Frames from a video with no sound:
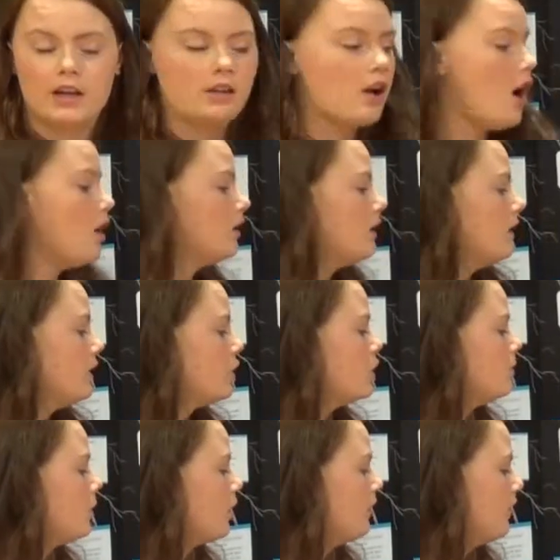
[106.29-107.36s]
It's called the
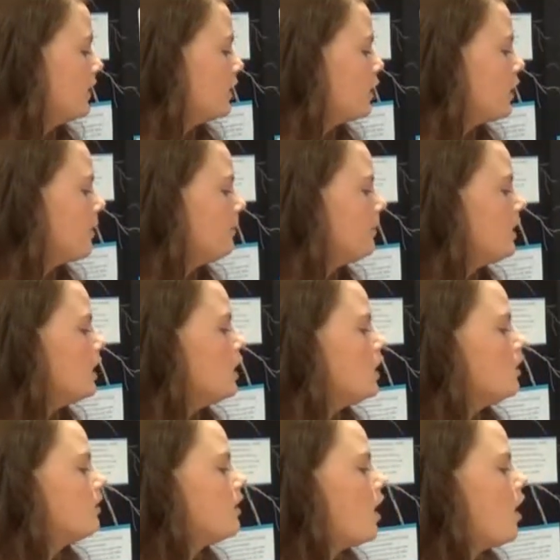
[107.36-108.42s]
Lynchburg figure.
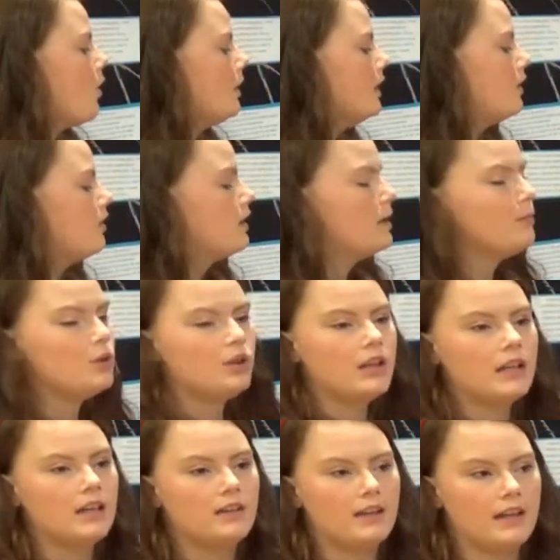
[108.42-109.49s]
So it's
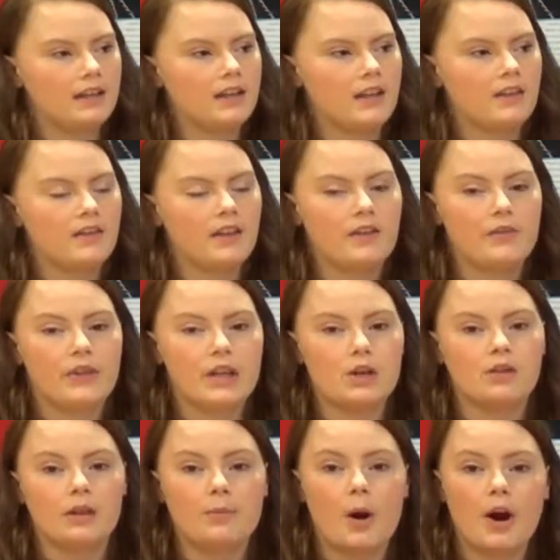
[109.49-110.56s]
stimulated lightning. They
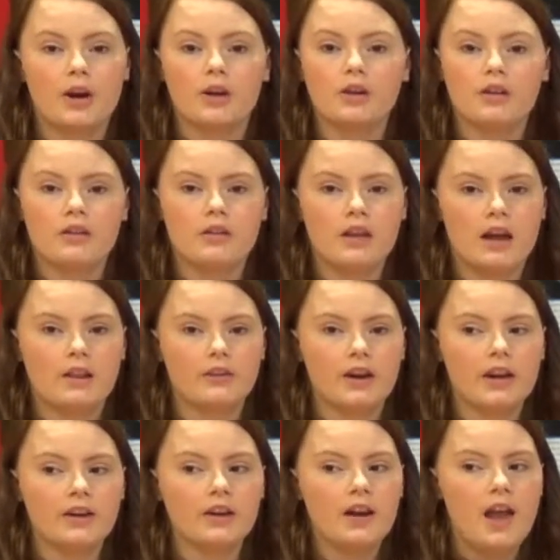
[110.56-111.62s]
use a particle
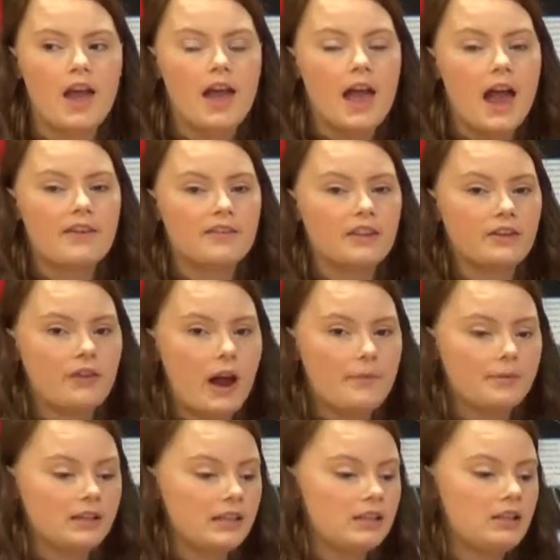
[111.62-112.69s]
accelerator, and then they
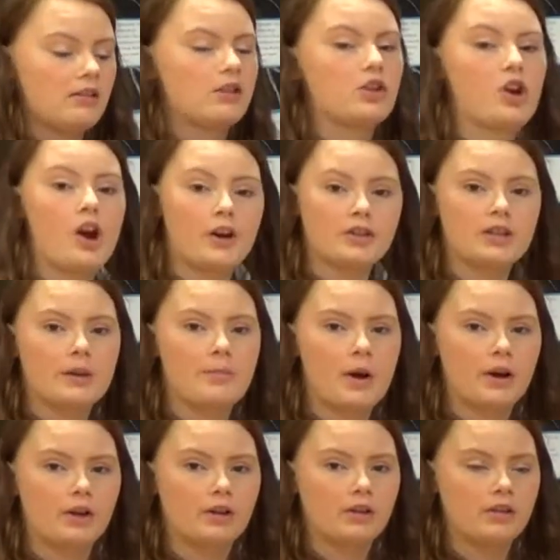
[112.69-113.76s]
rapidly discharge that
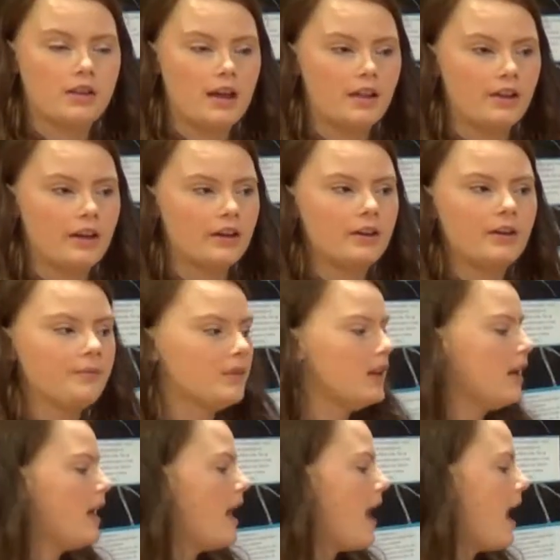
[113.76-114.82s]
particle accelerator.
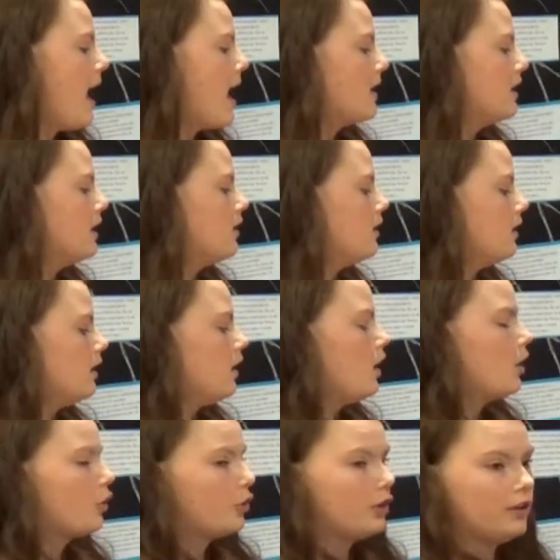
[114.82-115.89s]
And it's in an
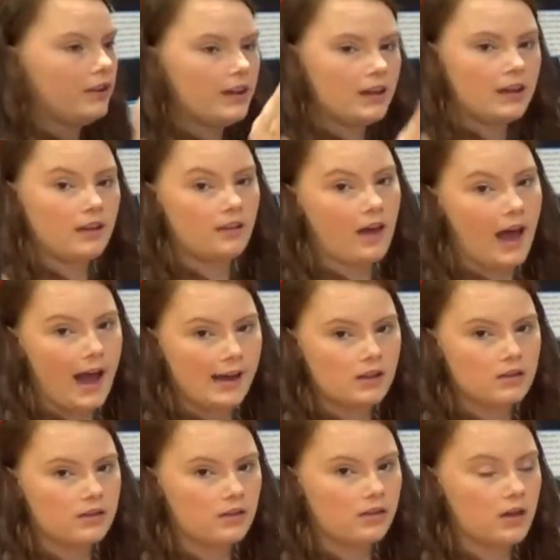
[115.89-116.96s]
acrylic
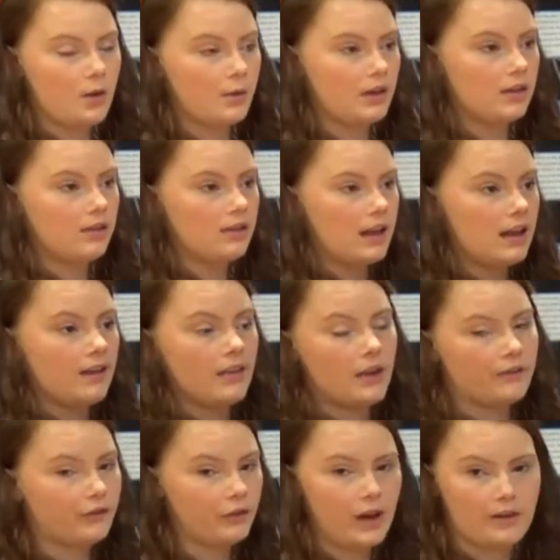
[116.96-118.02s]
glass, so it's staying
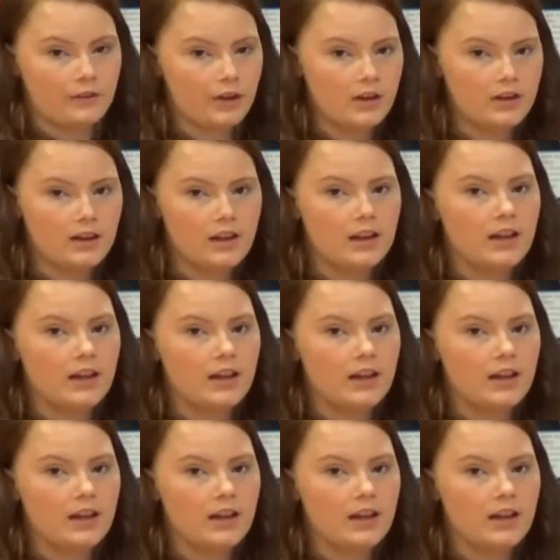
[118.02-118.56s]
there forever.